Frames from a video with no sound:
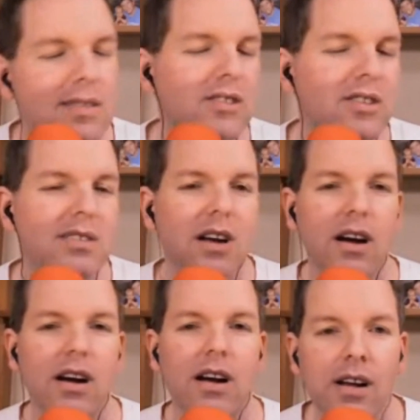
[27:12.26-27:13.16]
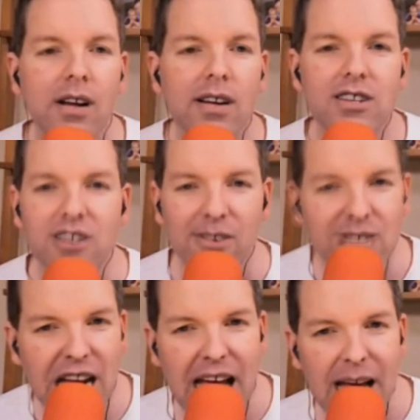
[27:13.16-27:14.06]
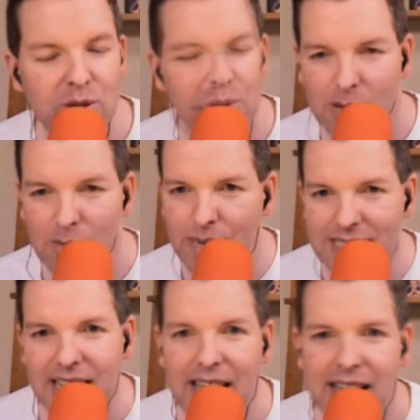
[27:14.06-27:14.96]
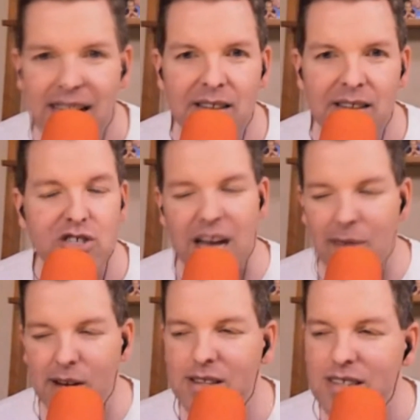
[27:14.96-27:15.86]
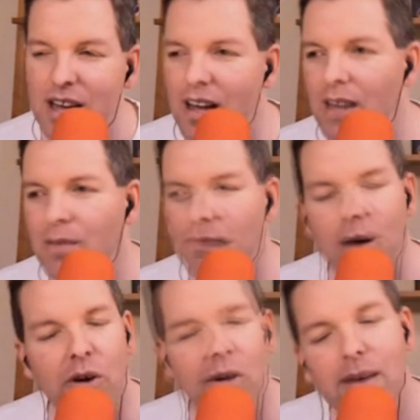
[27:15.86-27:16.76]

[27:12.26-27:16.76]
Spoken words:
is just little chat between me and Dan, just having a good time, not worrying